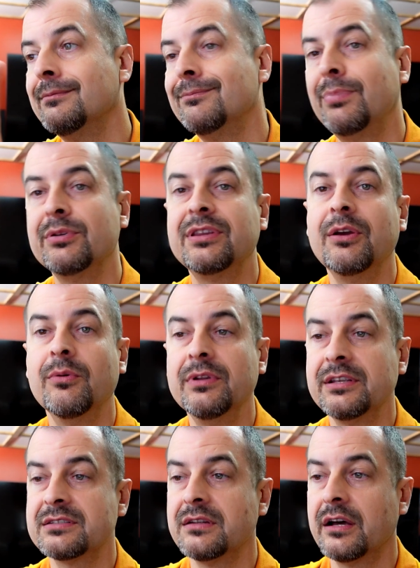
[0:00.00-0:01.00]
But the only
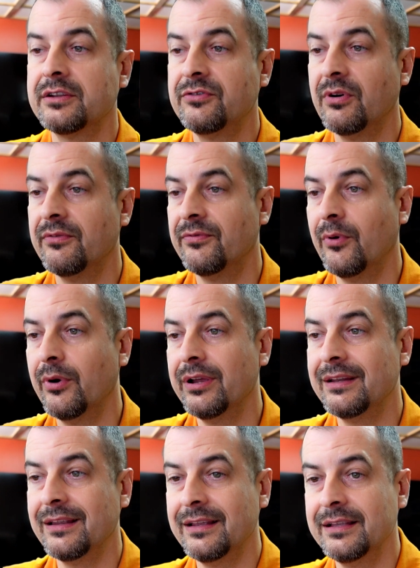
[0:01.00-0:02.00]
slot to
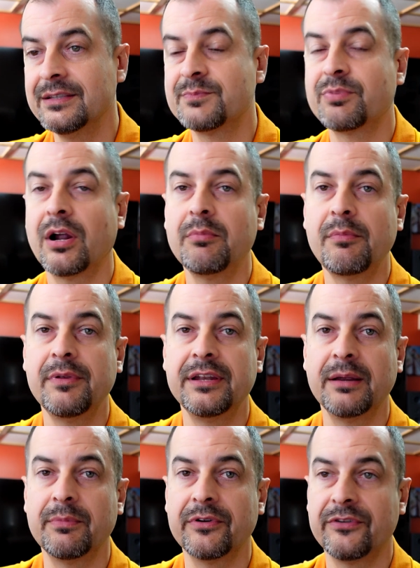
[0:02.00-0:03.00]
avoid is probably
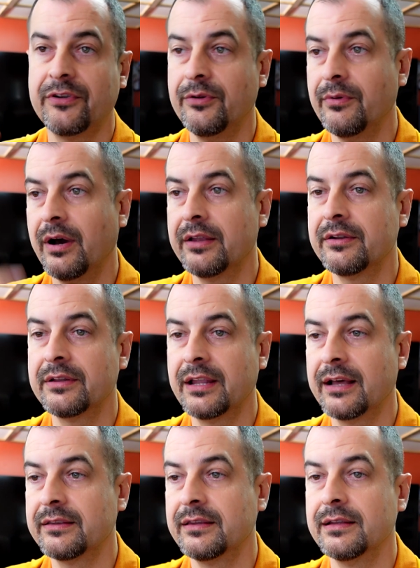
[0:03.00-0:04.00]
number 2. Other than
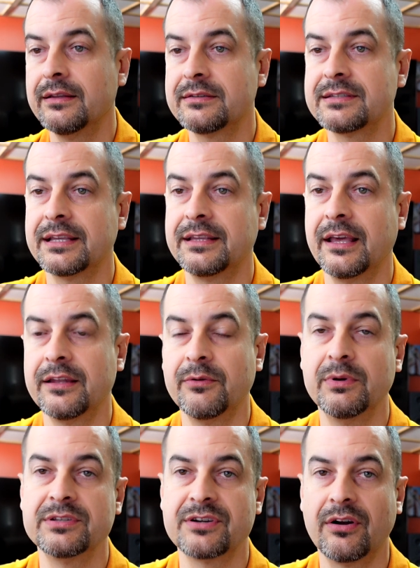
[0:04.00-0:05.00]
that, it looks like the other
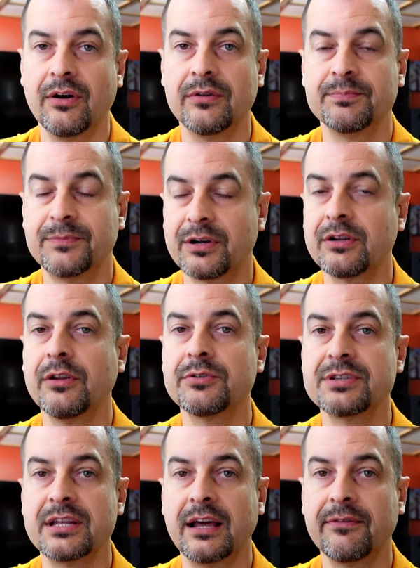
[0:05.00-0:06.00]
ones are all, they're close
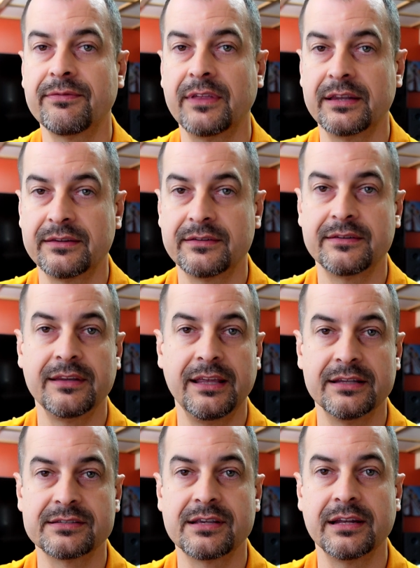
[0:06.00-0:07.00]
enough that
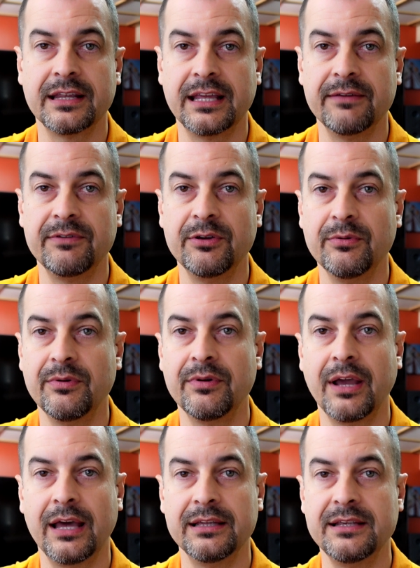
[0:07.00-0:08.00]
it's going to give you
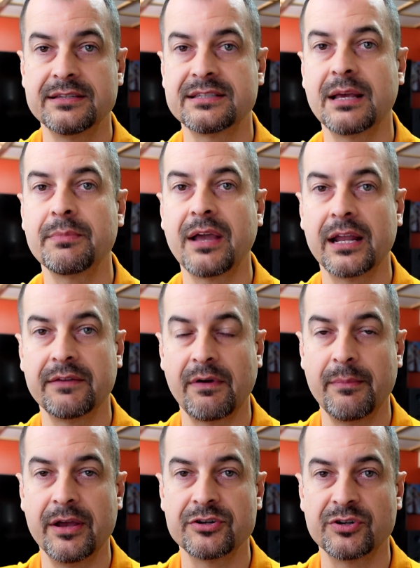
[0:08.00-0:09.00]
at least some kind of a
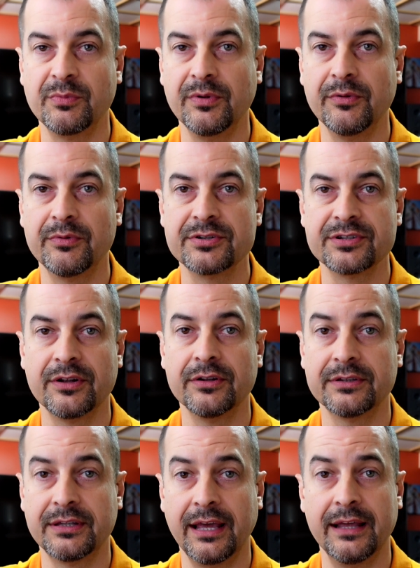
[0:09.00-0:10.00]
measurable
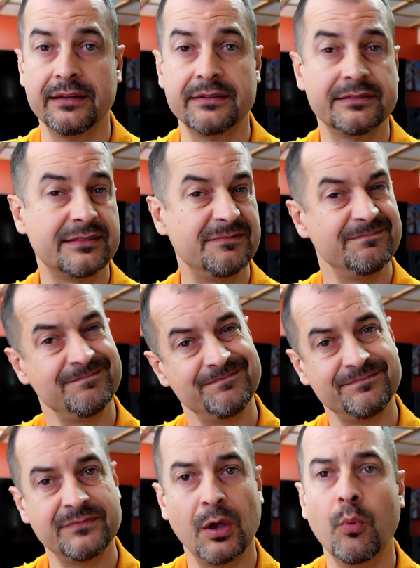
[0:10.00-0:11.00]
result that's
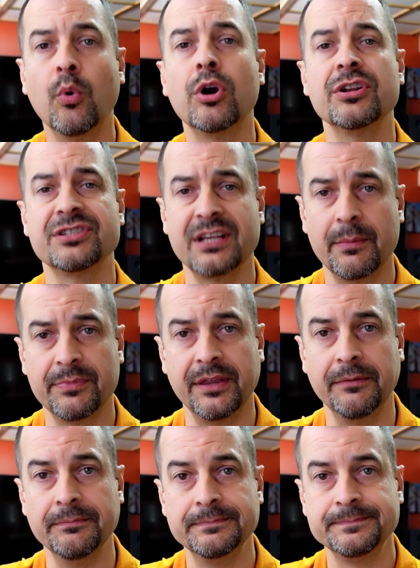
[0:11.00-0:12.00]
worth something.